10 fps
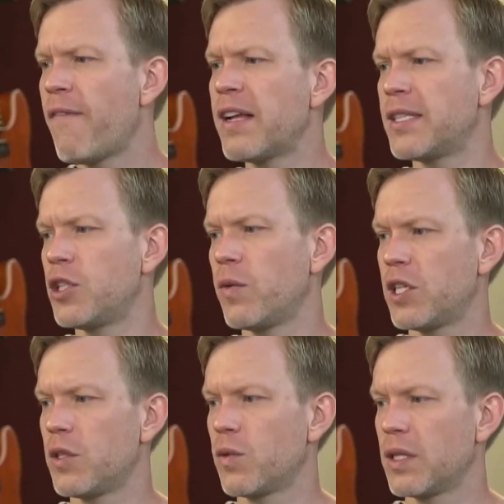I've had
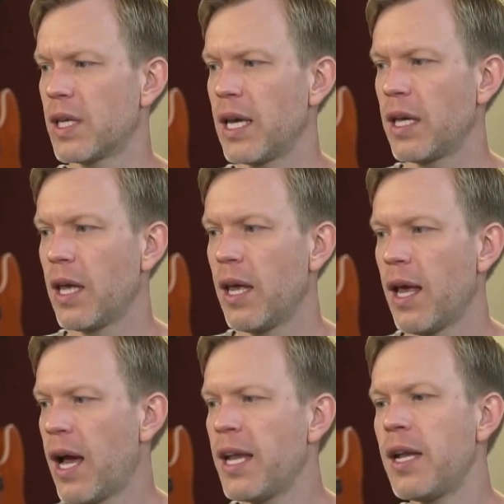situations where it's like,
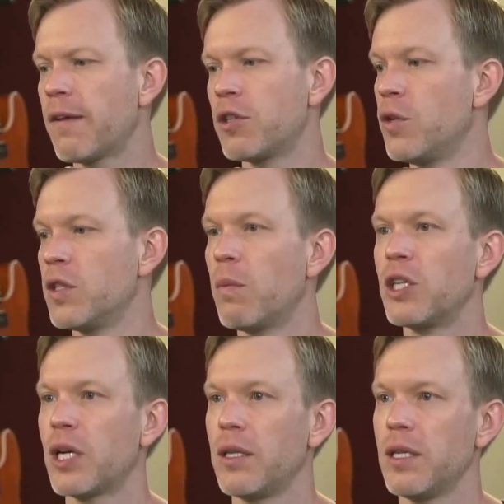I didn't have to do as
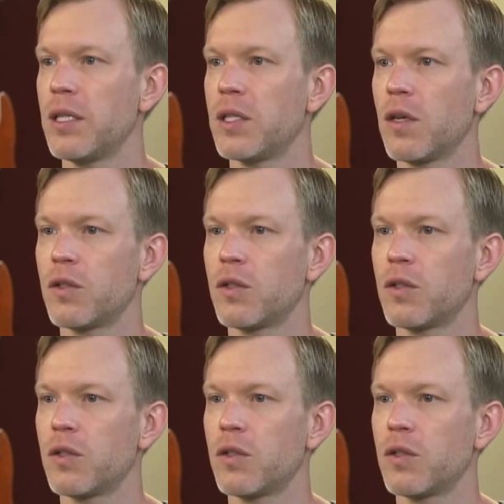much on this,